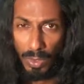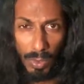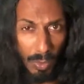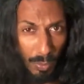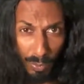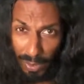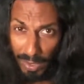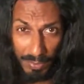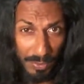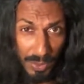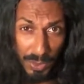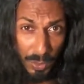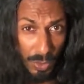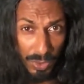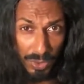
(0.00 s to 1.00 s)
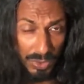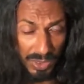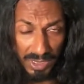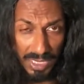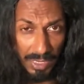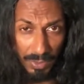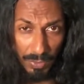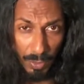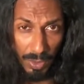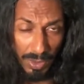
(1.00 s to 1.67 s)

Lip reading: whatever you want to use the data for.